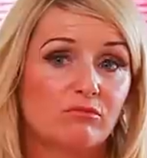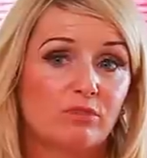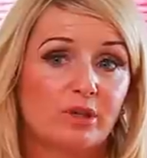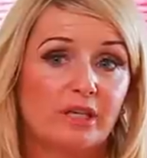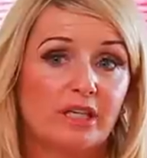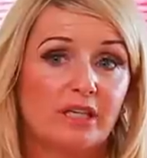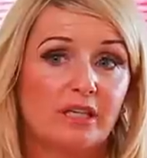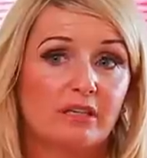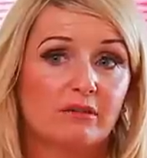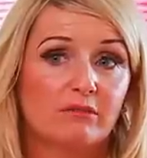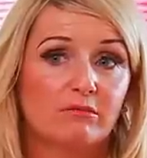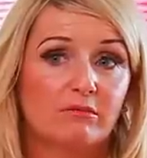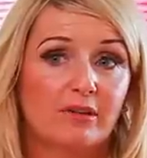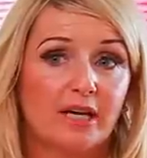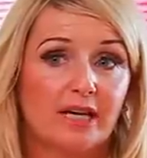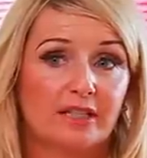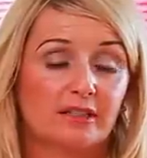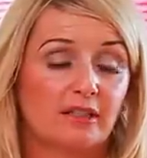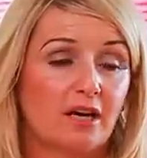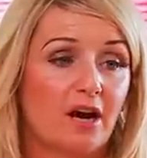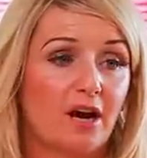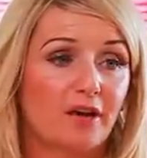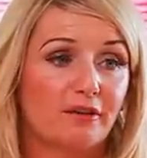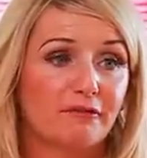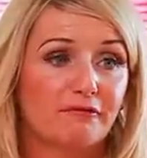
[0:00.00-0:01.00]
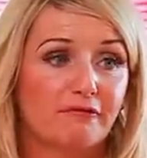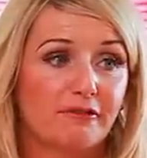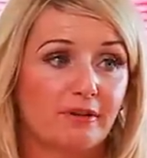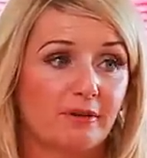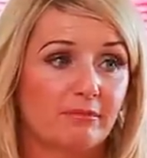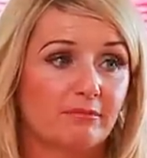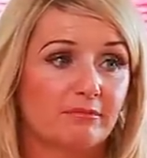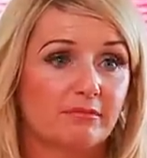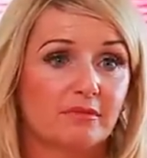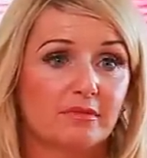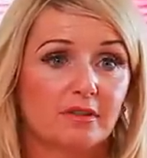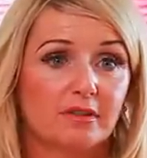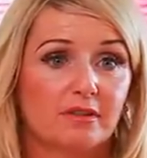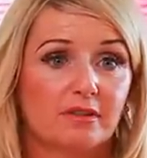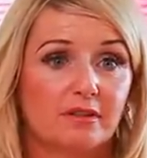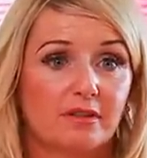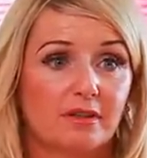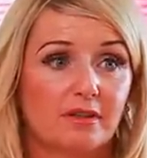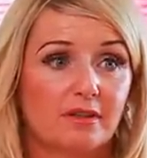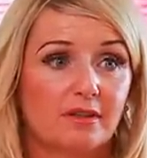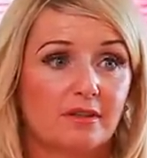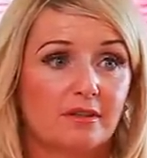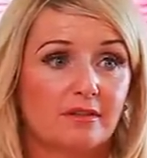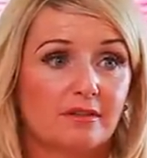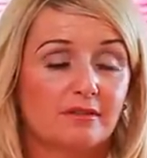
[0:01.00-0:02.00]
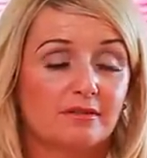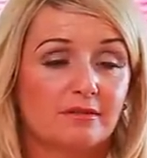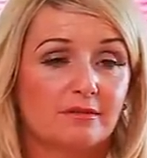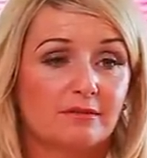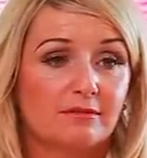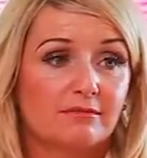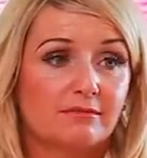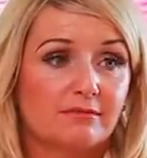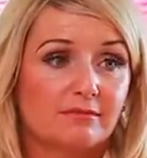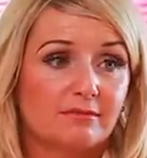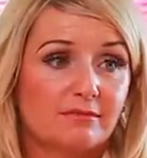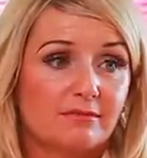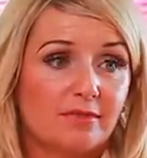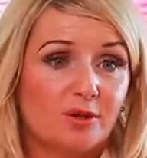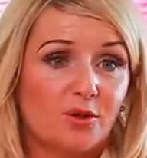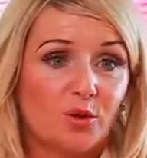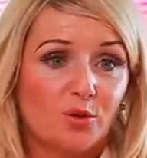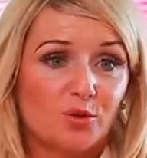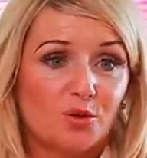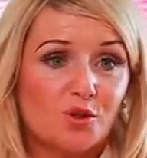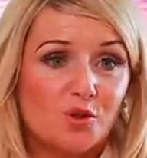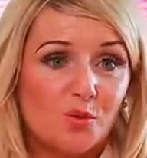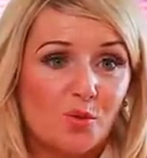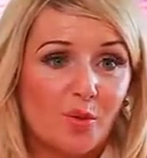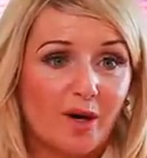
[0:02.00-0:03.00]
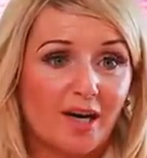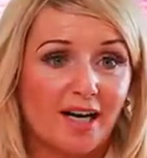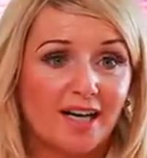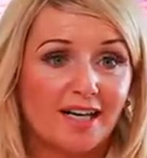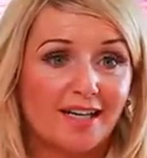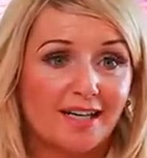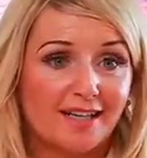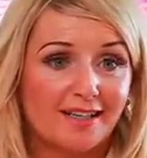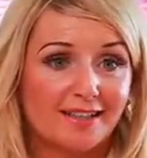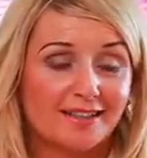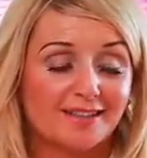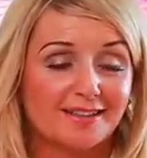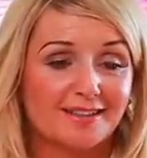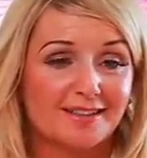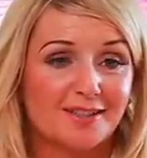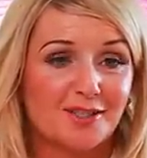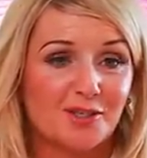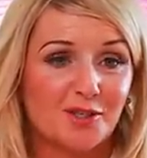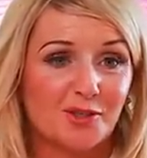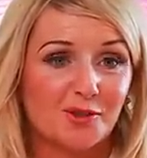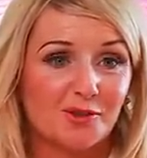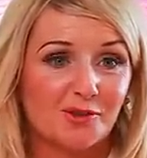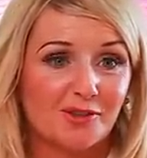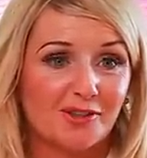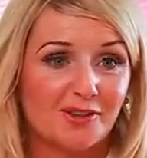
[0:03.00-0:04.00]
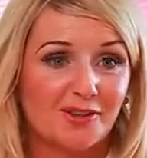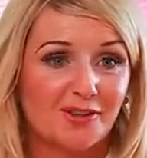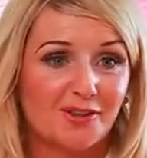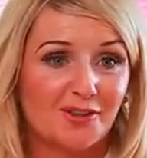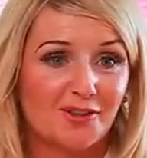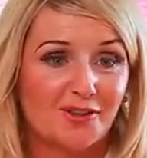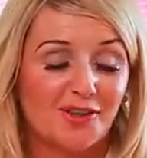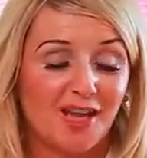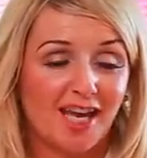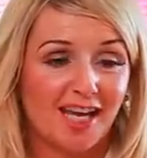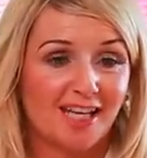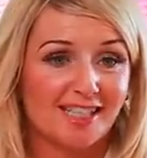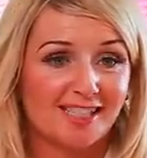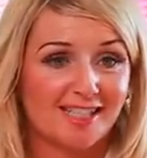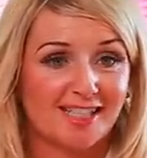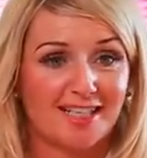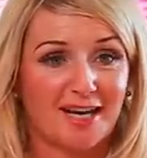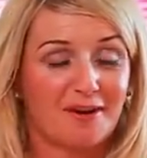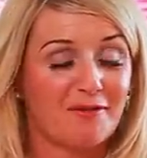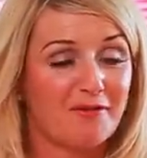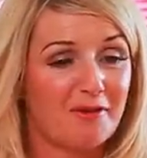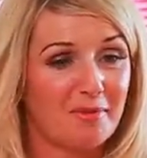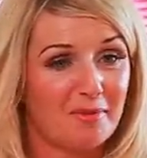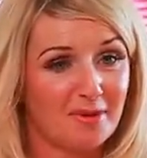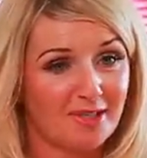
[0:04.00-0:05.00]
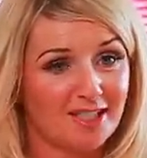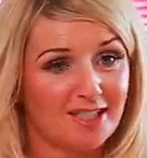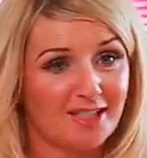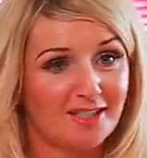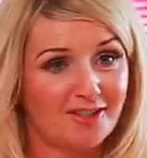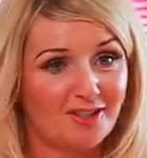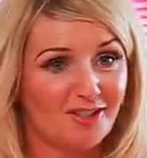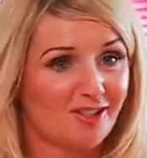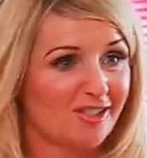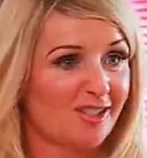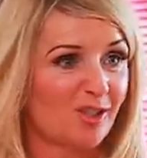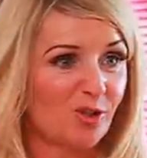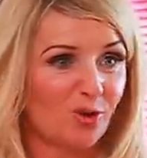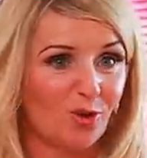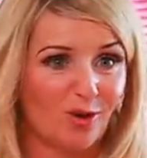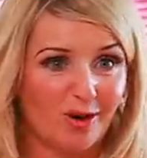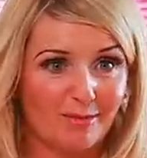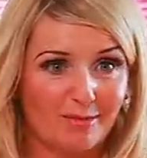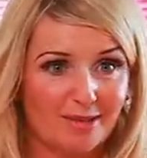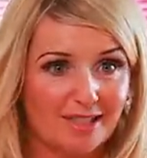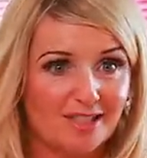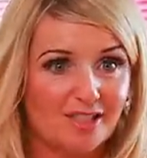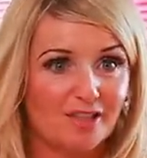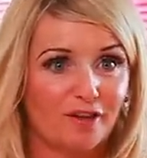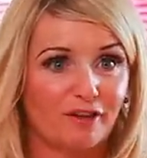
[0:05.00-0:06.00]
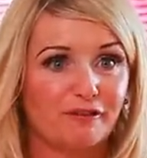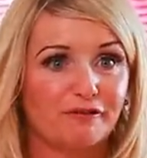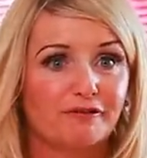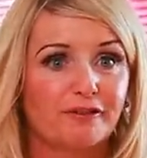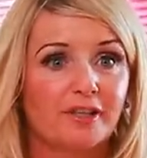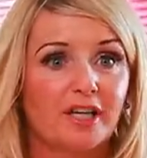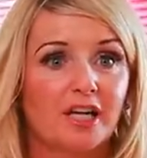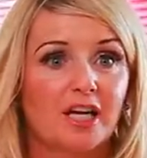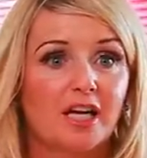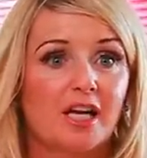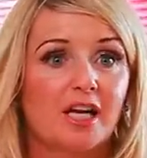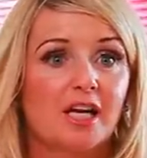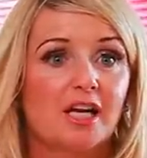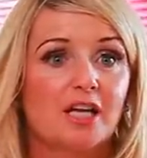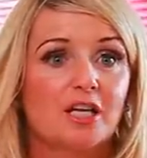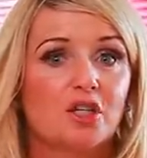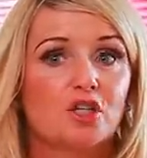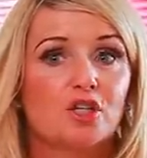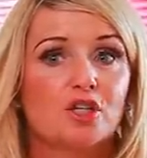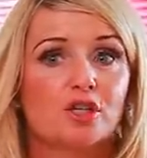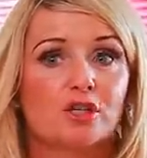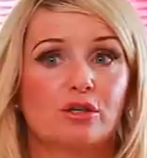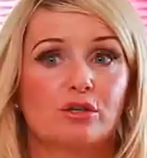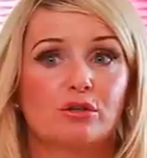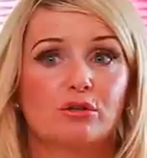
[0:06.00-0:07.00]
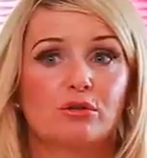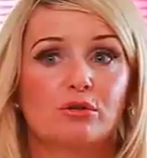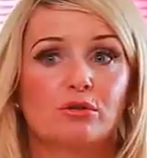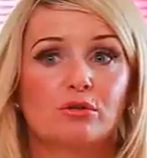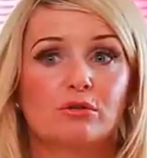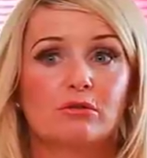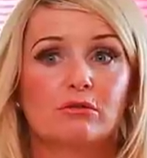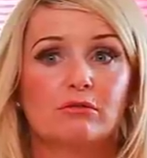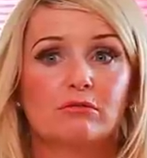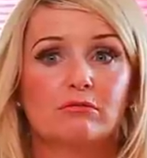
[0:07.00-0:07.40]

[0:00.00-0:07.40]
We had gone from going to work and doing things that everybody, just the normal stuff, to